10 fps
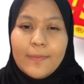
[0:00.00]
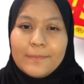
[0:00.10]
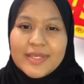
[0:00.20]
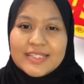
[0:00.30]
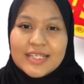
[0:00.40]

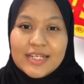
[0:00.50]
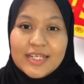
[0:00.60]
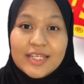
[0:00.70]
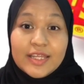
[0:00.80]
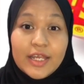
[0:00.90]

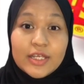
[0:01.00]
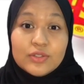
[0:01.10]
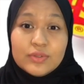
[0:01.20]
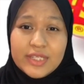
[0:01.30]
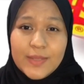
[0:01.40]
Basically, there are
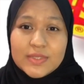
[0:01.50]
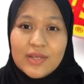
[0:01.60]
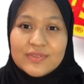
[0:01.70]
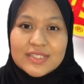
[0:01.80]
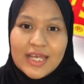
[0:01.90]
two types
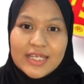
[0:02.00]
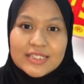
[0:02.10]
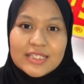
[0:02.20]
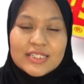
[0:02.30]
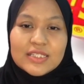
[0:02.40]
of
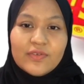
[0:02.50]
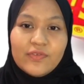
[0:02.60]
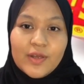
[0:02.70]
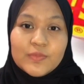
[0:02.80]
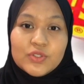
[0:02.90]
sizes
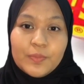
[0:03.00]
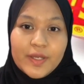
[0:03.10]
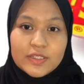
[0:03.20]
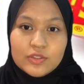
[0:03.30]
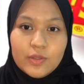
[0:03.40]
from
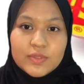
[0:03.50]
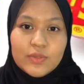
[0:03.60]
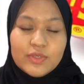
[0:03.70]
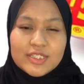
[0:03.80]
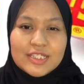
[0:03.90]
chupa chups,
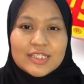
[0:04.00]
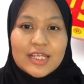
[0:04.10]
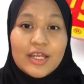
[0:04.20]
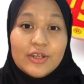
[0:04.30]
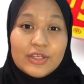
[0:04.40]
which is
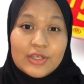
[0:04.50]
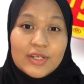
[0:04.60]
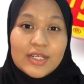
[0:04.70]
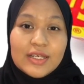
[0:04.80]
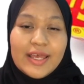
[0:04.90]
a
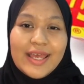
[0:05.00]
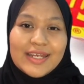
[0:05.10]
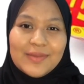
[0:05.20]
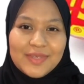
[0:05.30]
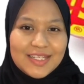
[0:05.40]
regular and
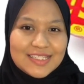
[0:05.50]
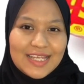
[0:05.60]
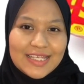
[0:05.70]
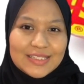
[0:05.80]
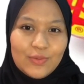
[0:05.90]
a mini
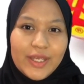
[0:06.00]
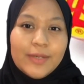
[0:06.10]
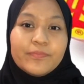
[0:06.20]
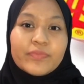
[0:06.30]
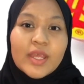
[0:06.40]
size one.
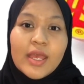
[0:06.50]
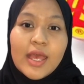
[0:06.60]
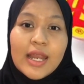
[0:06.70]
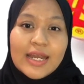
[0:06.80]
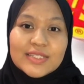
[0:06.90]

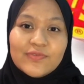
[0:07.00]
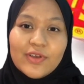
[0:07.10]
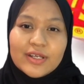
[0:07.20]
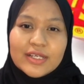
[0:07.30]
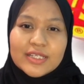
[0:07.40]
Let's
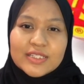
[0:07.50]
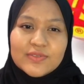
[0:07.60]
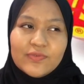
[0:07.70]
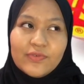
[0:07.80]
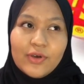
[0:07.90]

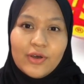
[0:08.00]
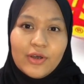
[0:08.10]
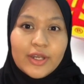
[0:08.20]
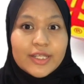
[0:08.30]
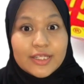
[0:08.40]
focus
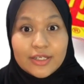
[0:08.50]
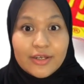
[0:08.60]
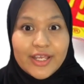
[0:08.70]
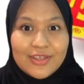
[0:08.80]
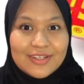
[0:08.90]
for the
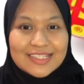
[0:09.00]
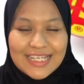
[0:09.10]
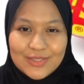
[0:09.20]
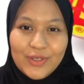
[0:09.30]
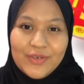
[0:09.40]
regular size one